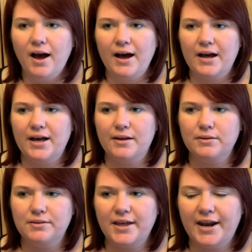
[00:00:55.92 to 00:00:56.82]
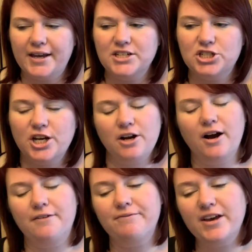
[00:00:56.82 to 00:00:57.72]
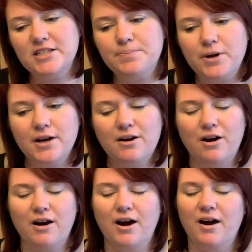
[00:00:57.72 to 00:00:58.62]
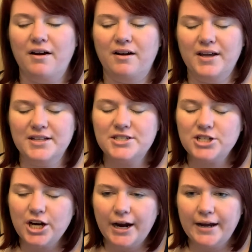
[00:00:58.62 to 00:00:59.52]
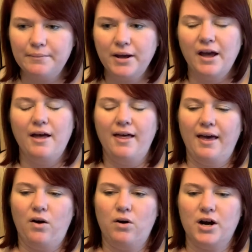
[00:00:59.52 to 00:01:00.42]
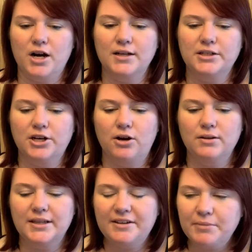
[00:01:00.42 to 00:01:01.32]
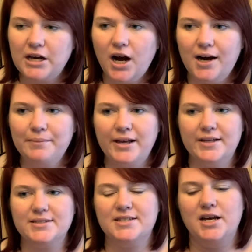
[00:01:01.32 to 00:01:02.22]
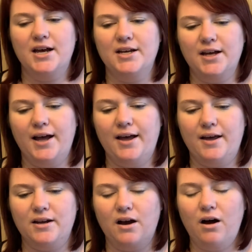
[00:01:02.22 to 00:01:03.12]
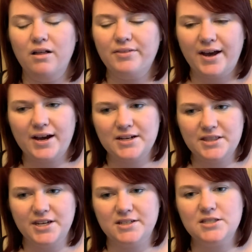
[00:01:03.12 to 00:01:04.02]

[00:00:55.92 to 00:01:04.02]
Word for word: uh, then I can share it on Facebook or Instagram or, you know, leave me comments and all that kind of thing.